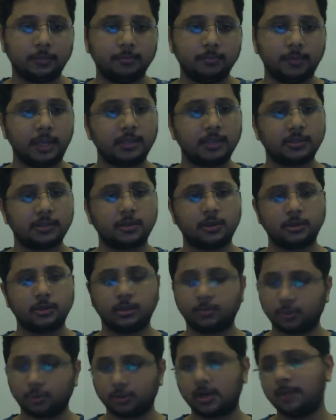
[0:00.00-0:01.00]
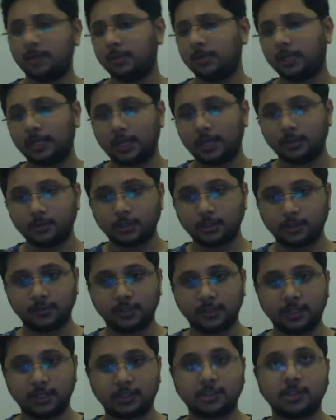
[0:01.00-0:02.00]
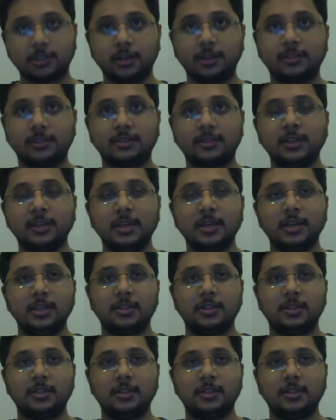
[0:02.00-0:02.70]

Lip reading: based on the programming language of their choice.